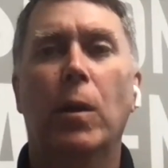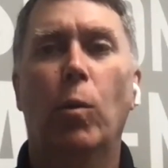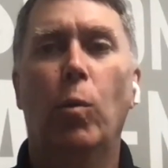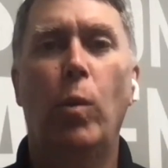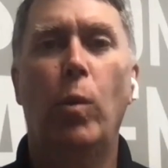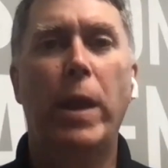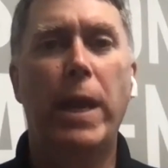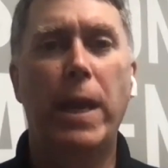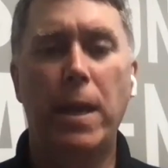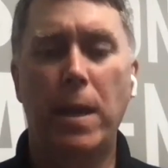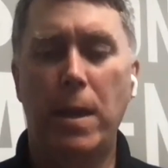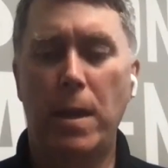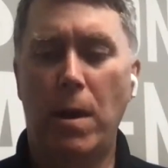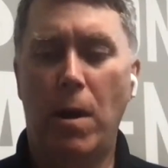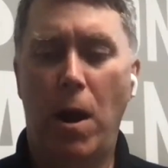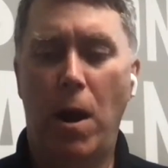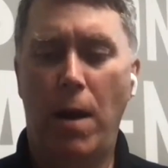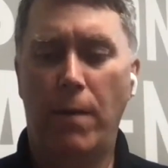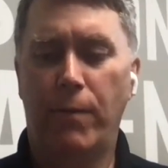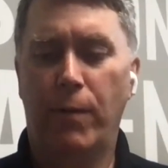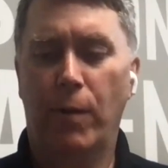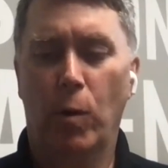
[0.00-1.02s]
we
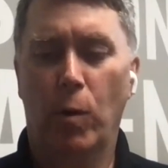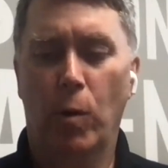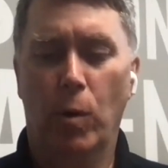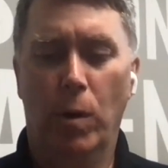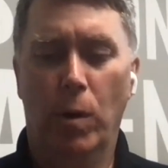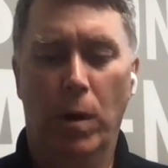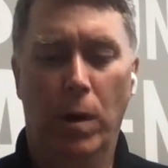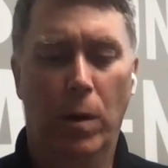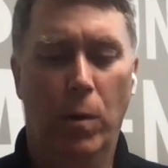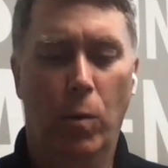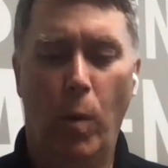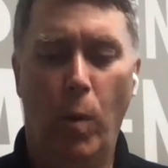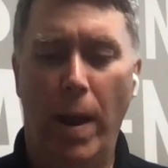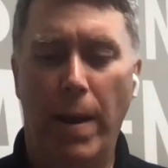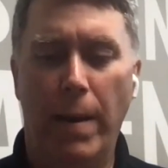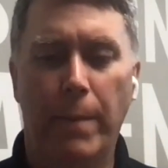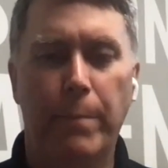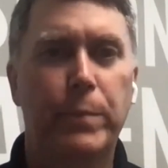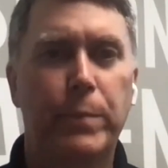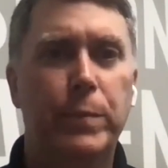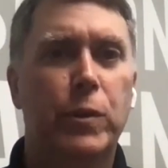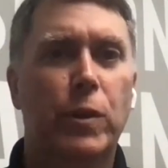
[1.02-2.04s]
offer
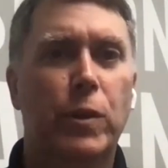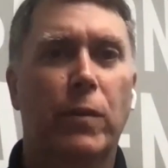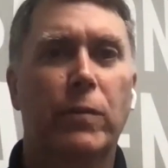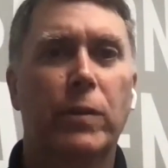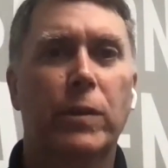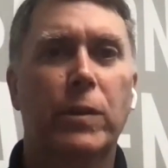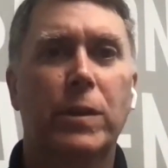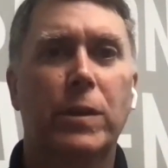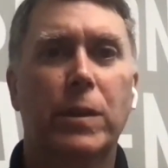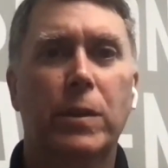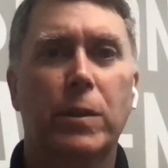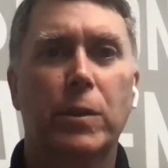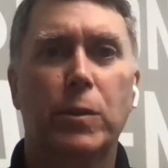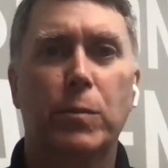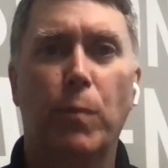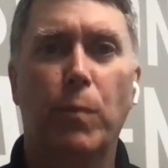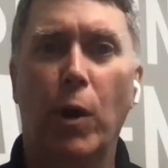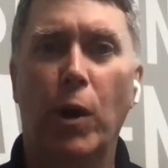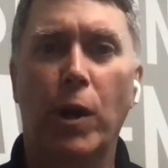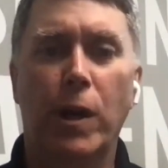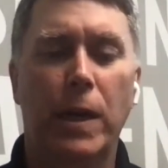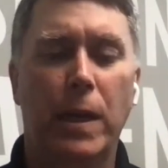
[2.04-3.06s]
web services,
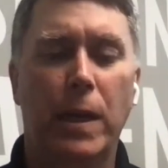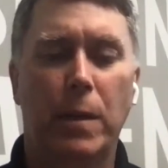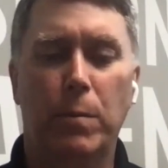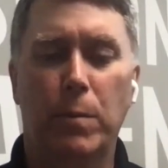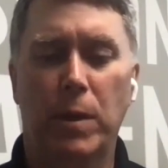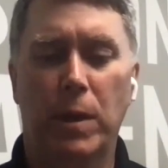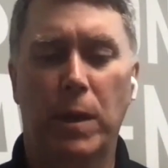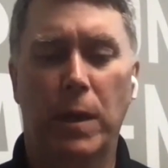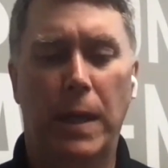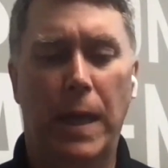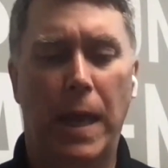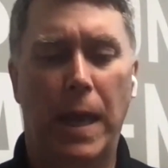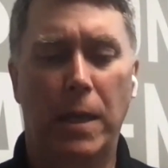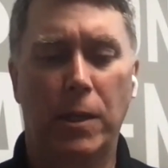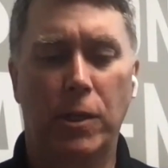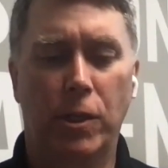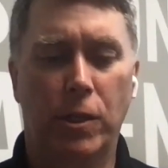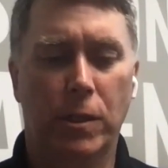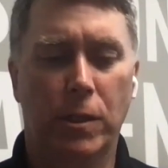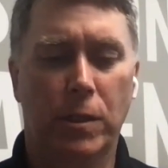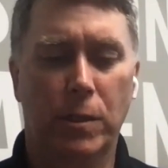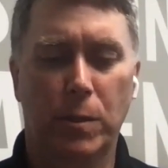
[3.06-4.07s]
marketing
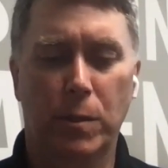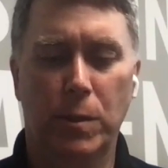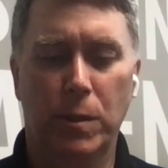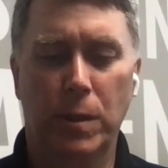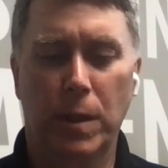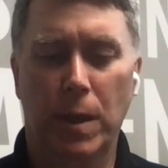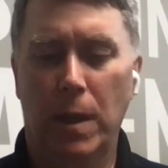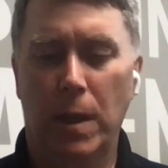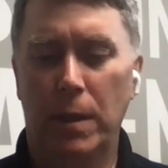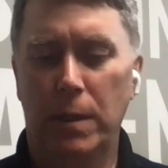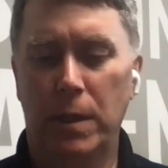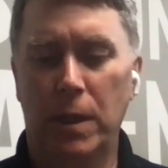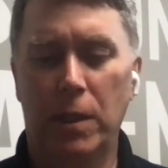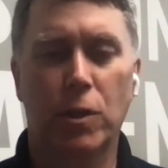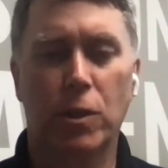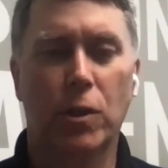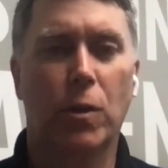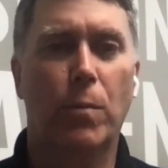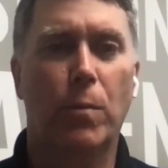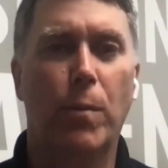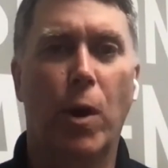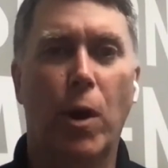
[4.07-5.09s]
communications,
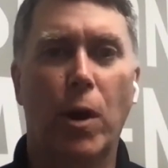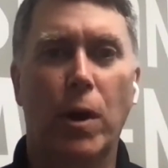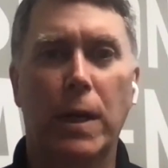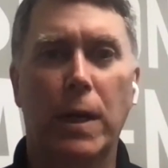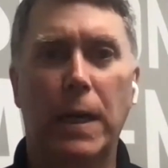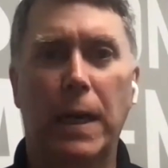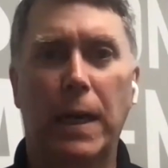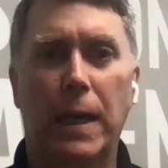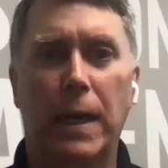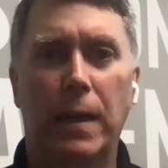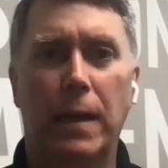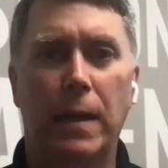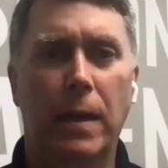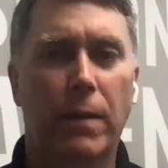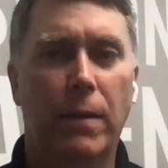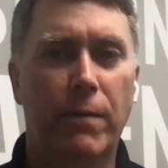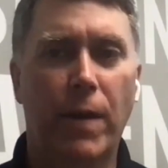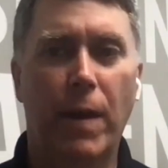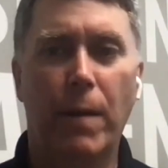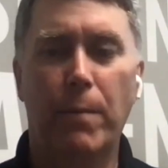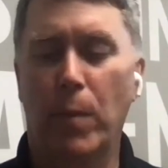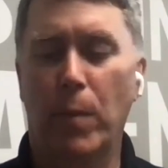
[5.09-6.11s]
digital marketing,
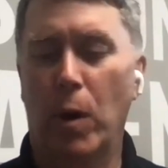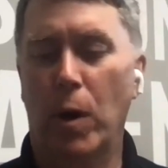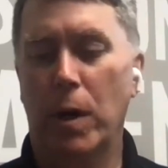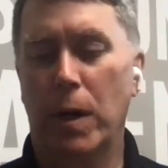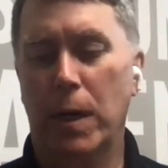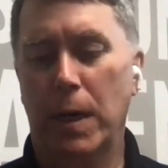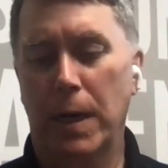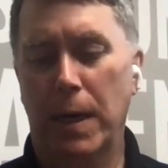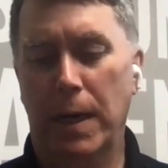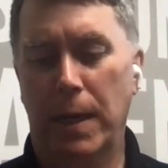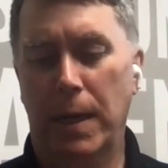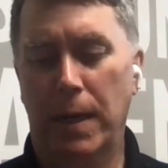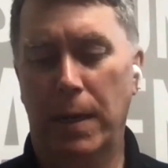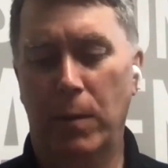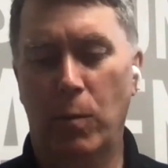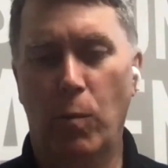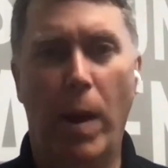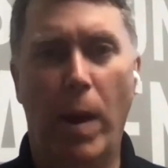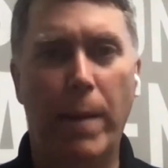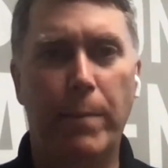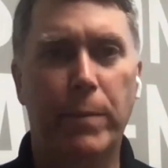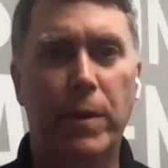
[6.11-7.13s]
event
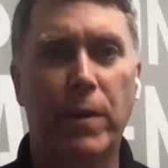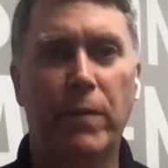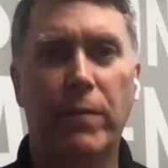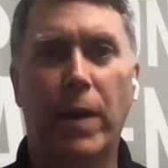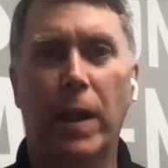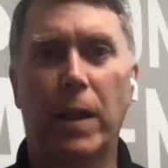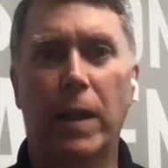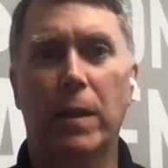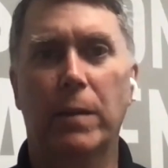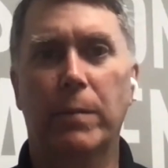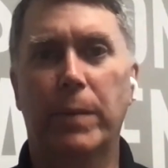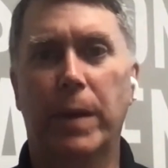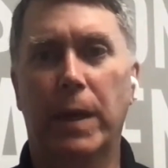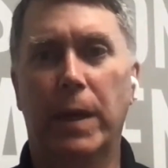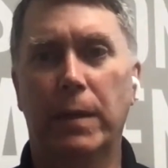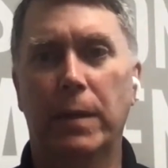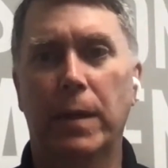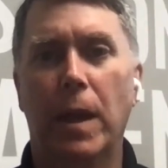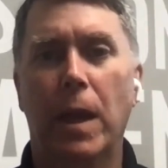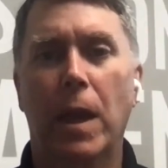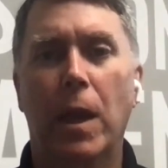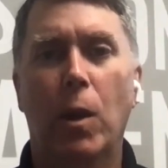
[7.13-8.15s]
marketing, web
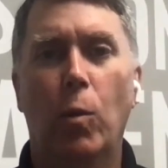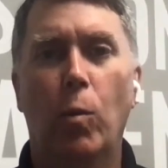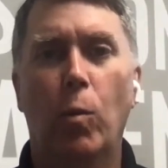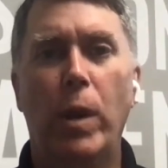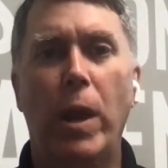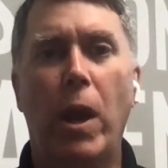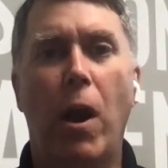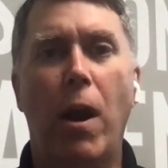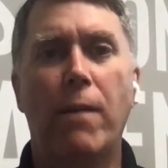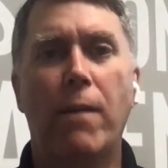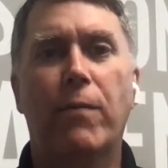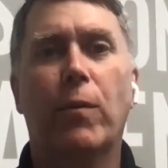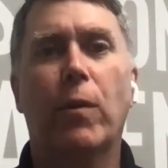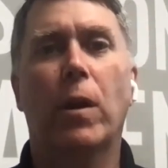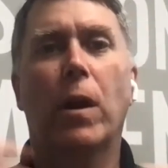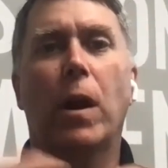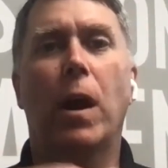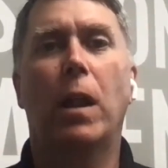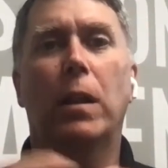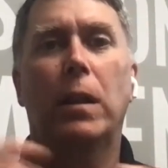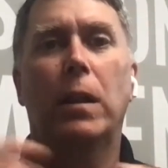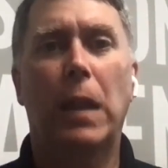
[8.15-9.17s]
development. We
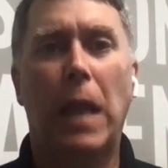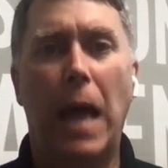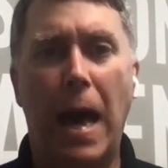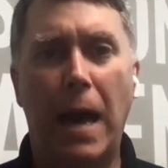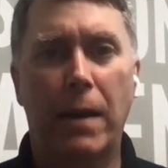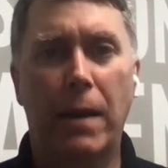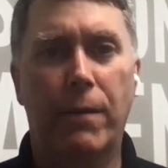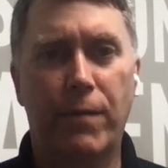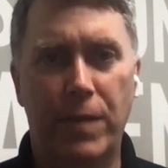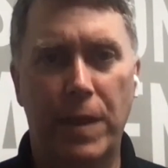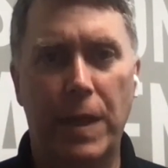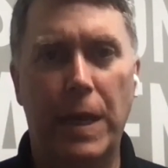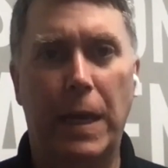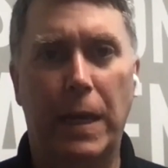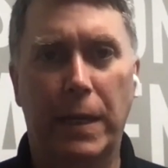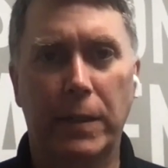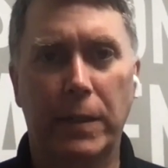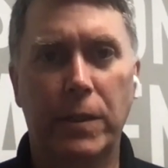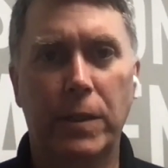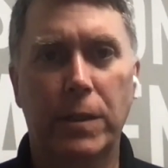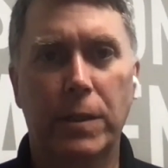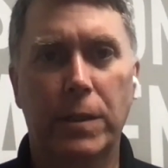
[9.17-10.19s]
offer a lot of
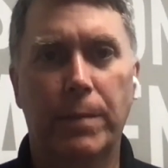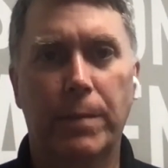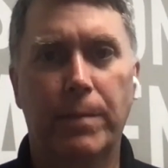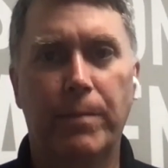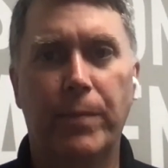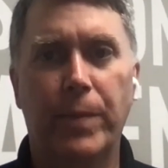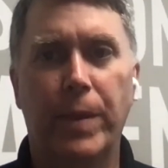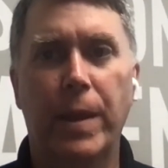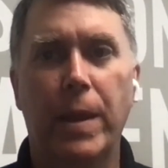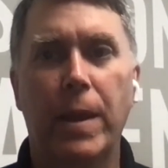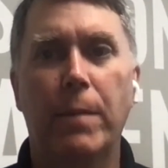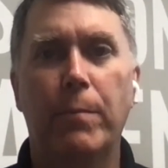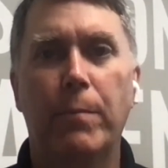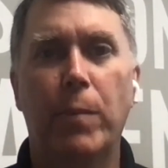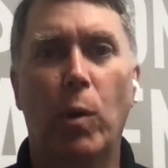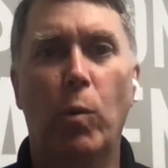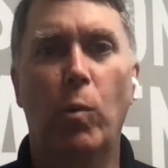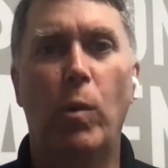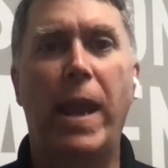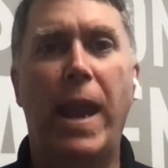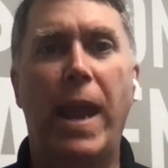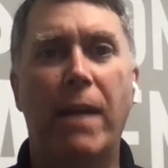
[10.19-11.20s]
things,
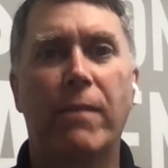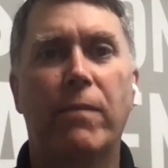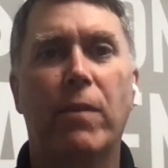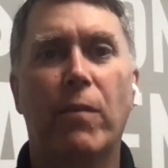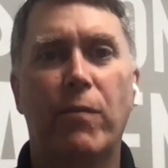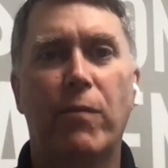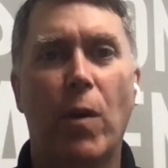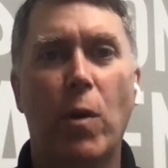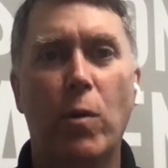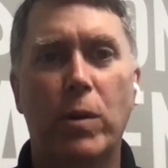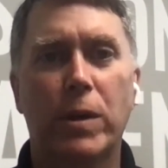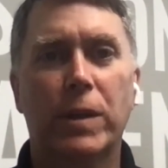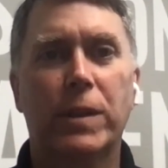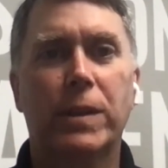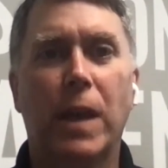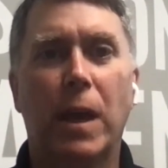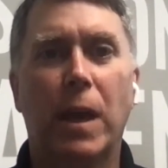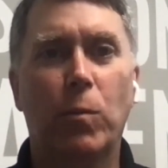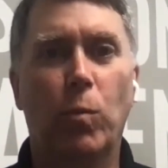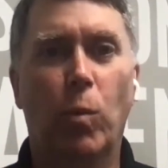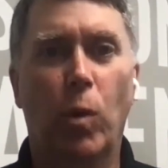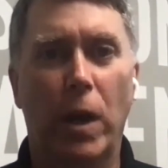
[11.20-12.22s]
but we have a
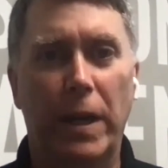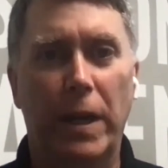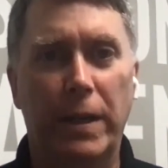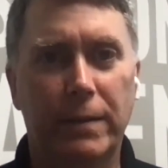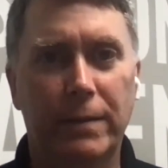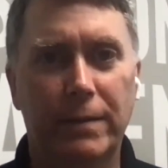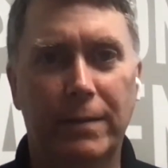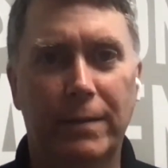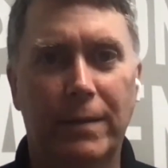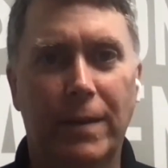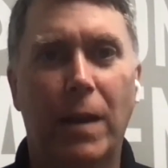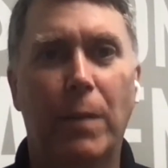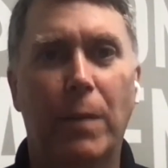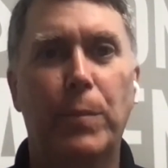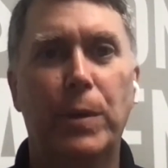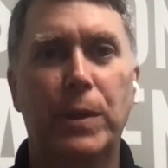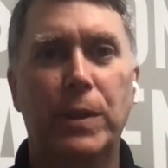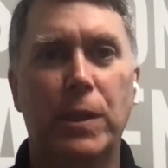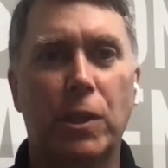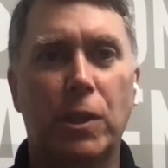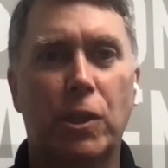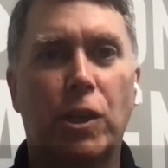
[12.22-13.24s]
focus on what?
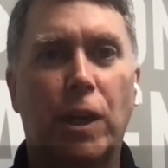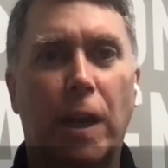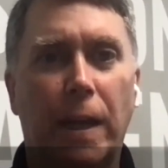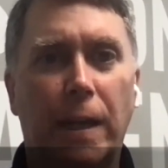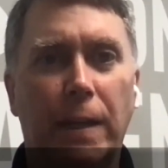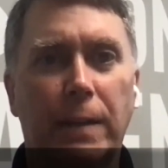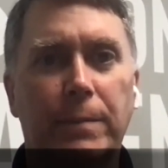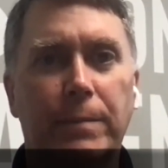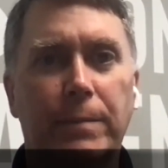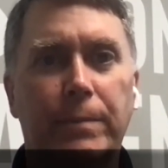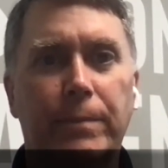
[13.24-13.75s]
Positioning.